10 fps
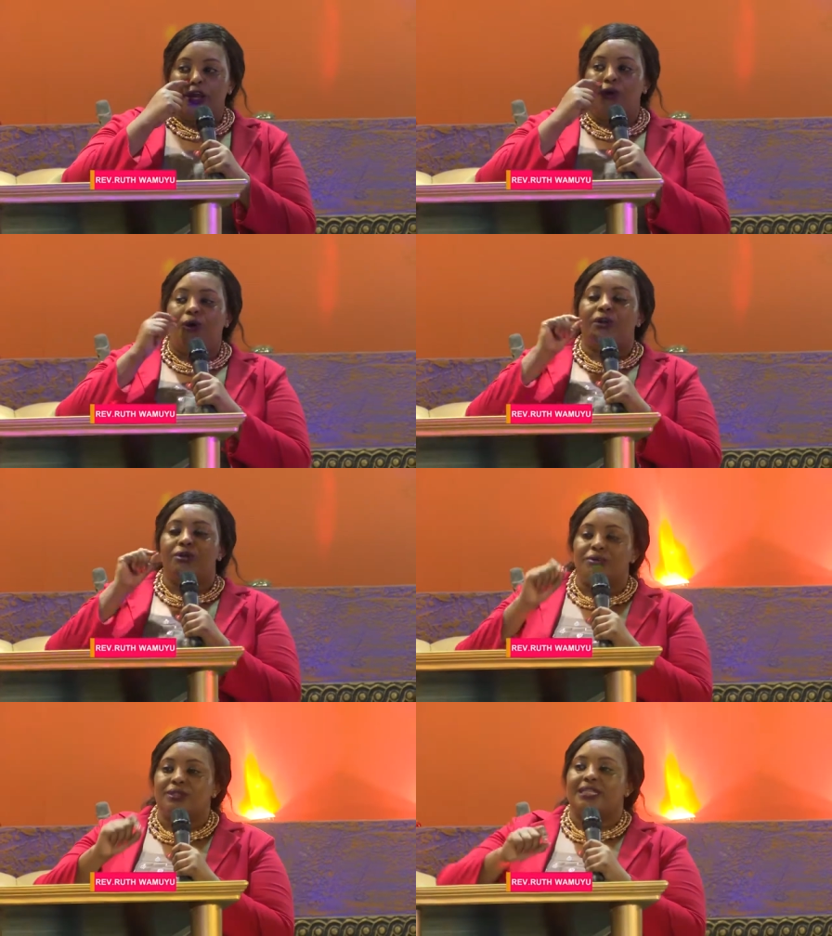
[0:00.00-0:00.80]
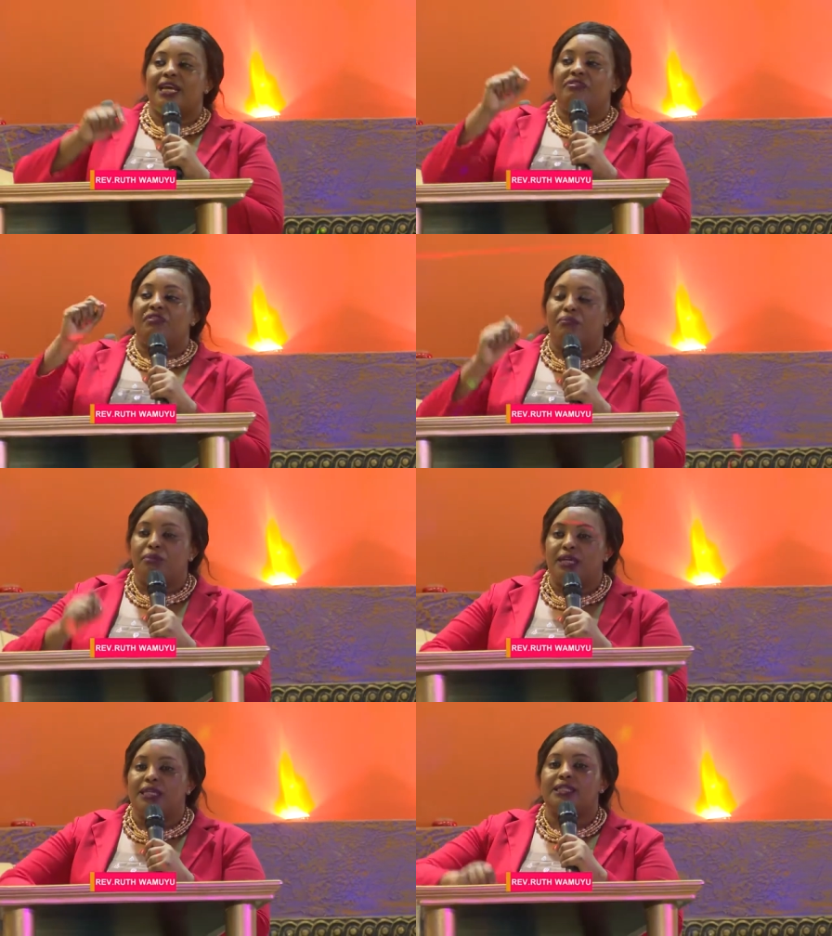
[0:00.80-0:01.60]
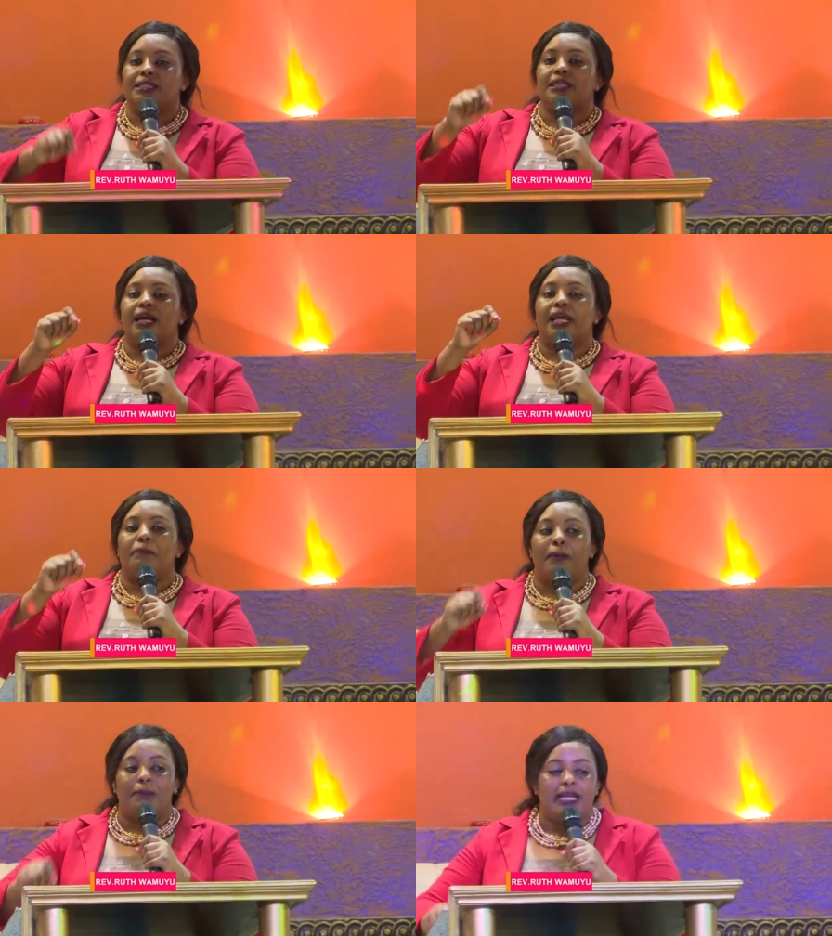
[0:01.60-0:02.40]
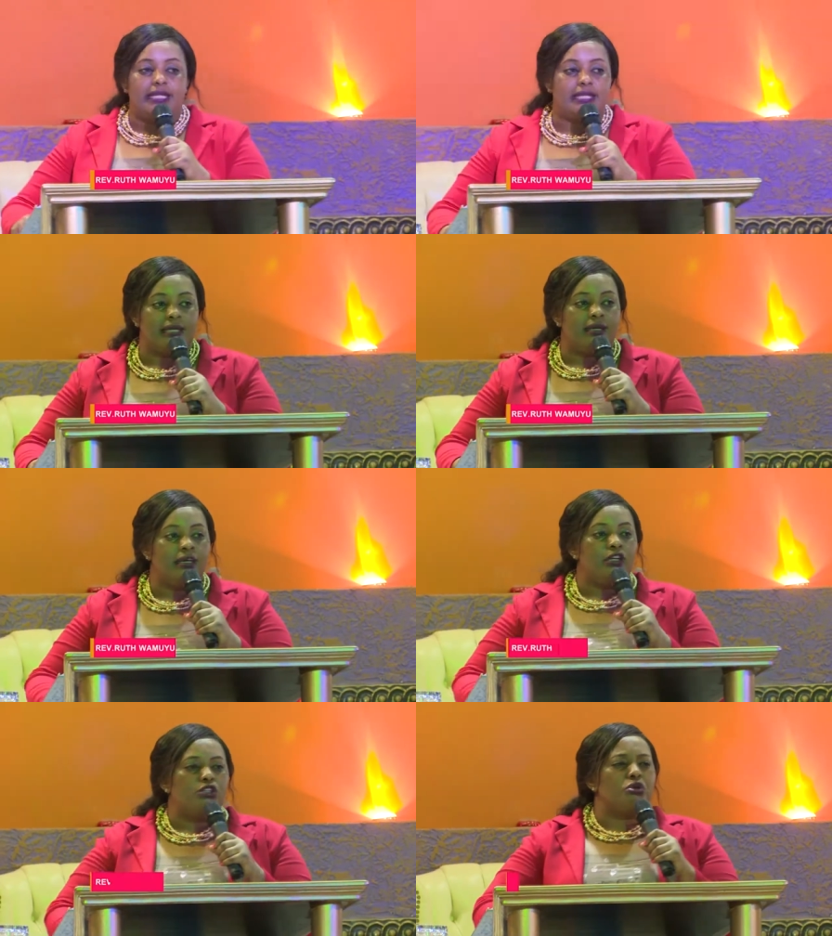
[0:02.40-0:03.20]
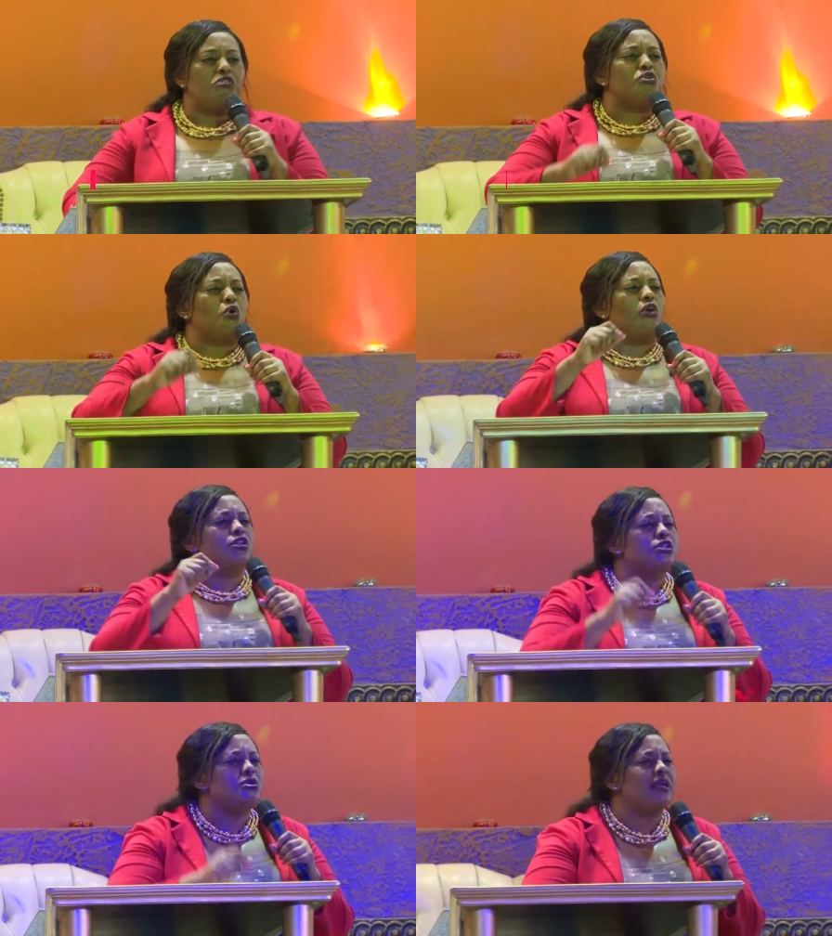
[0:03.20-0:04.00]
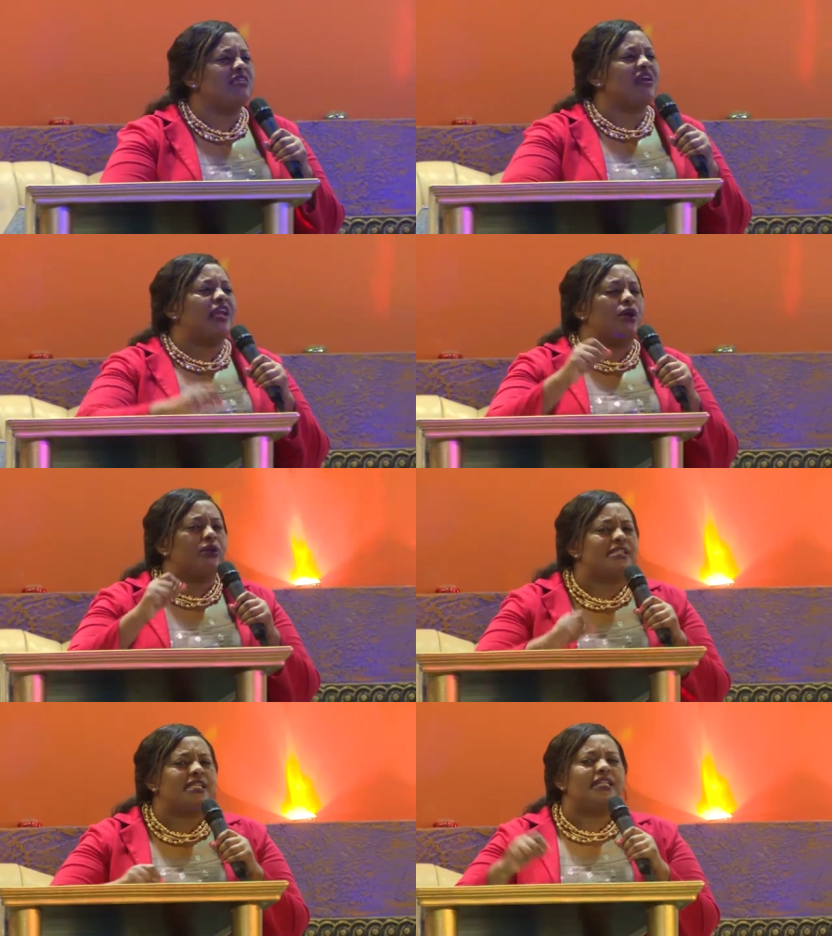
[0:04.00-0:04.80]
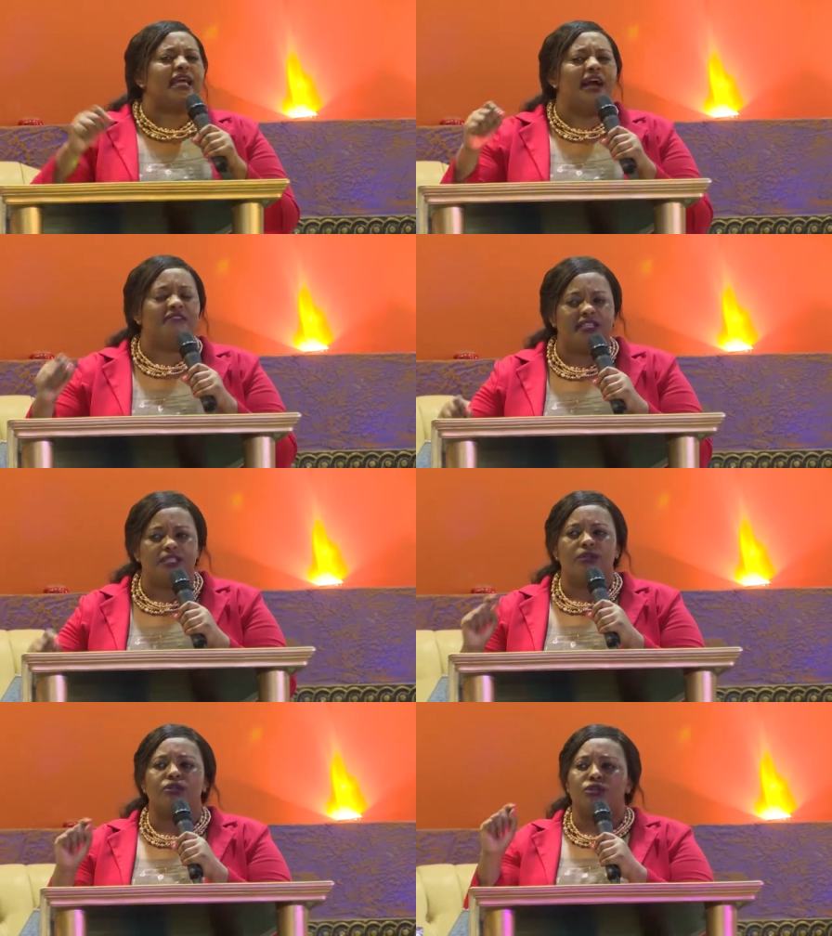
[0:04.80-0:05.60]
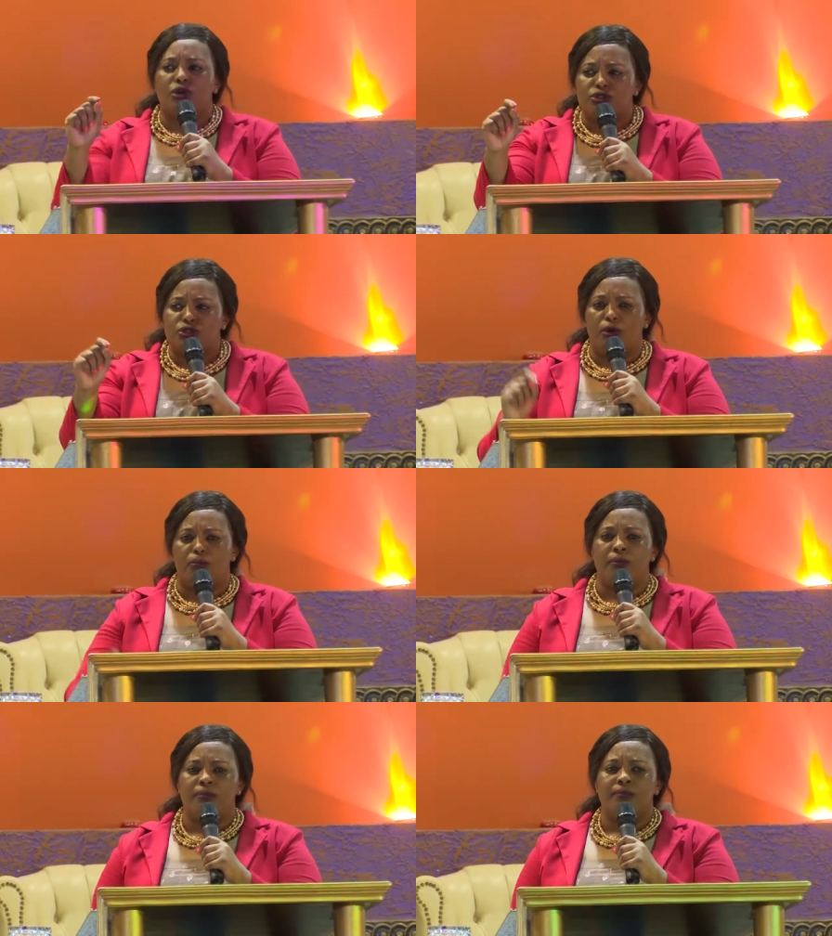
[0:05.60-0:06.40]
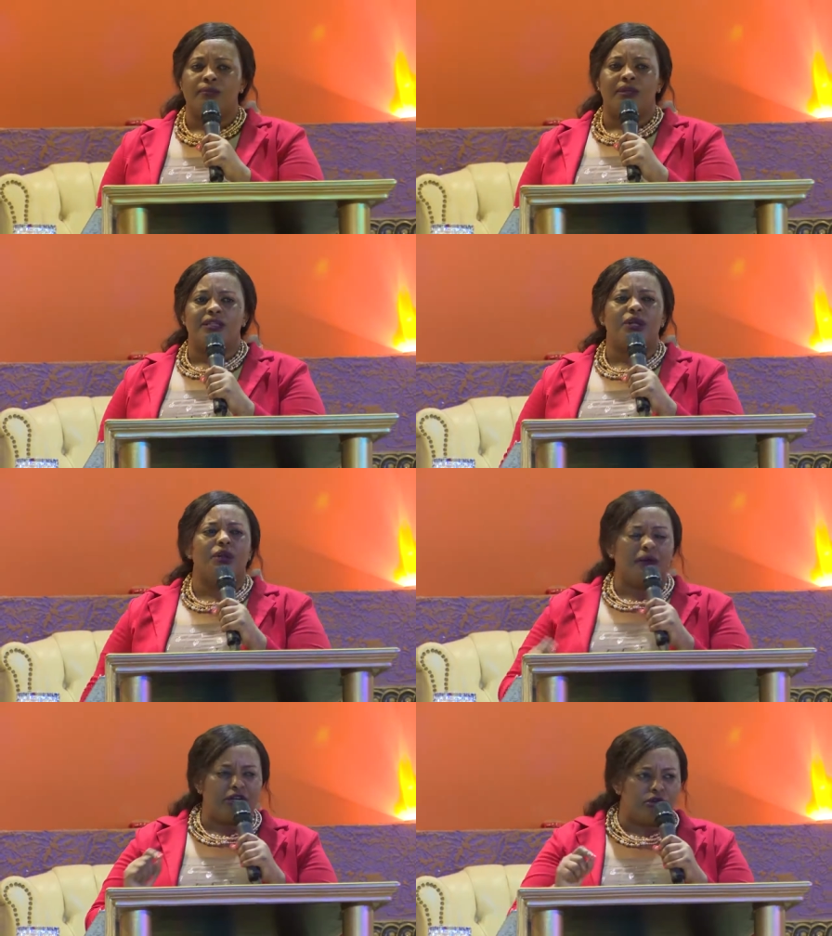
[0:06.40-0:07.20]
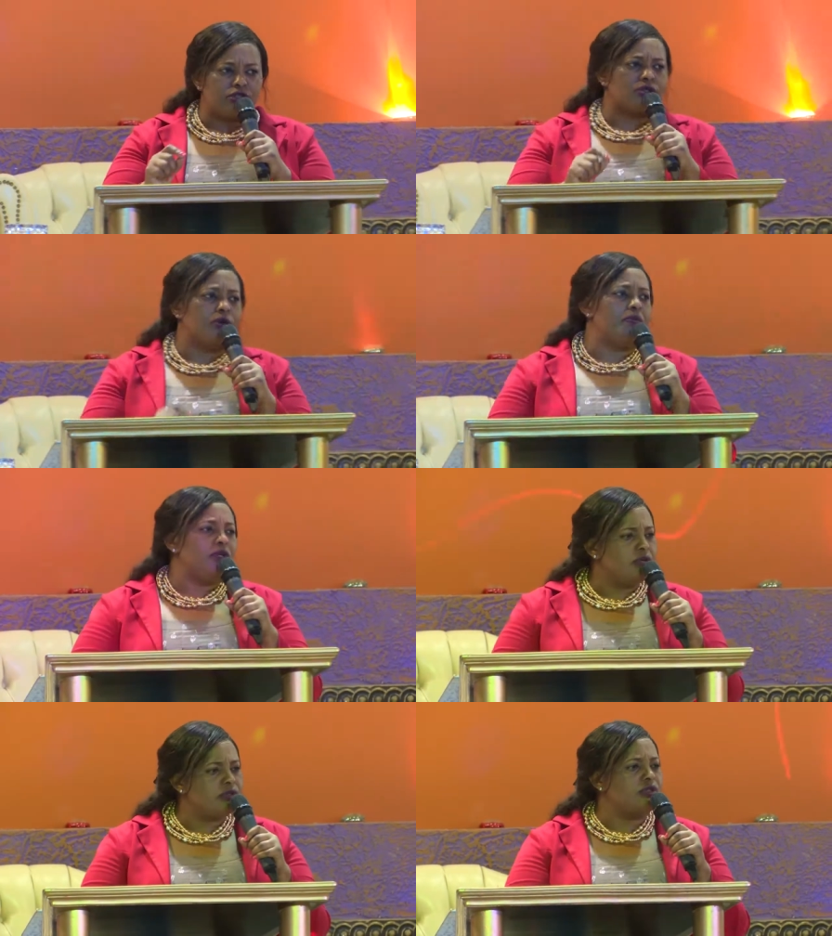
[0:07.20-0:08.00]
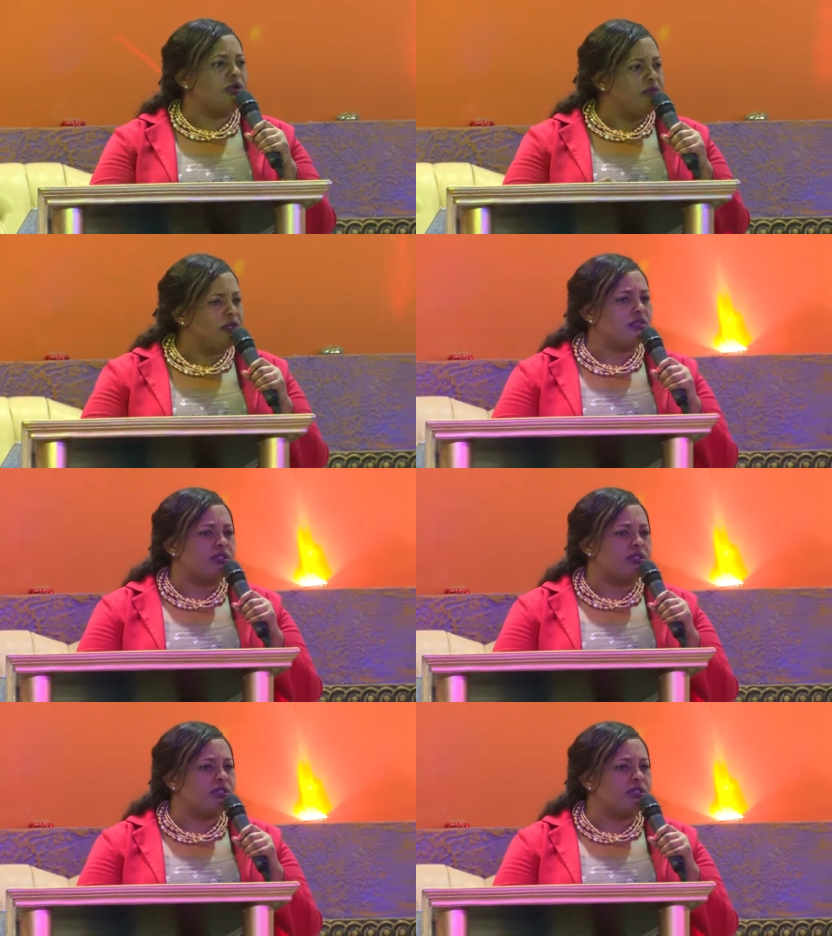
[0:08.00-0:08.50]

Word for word: God knows everybody's capability. So if you continue giving and you're not seeing the harvest, don't stop. Tell them, but don't stop, don't stop, don't